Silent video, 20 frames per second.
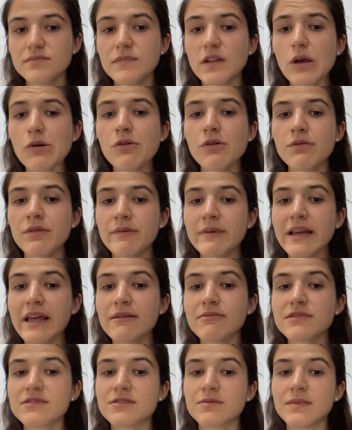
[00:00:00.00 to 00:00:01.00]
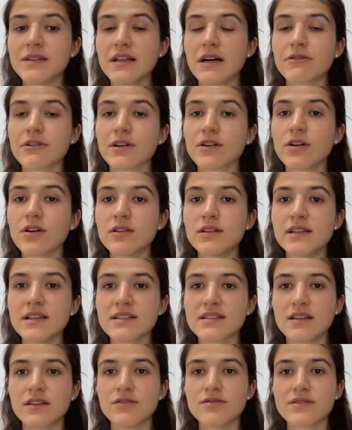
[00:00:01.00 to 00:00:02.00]
where we've been able to meet our
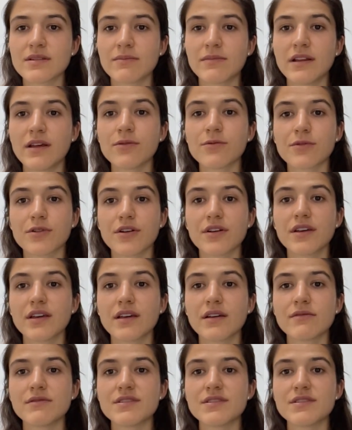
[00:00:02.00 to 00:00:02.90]
colleagues and do some networking,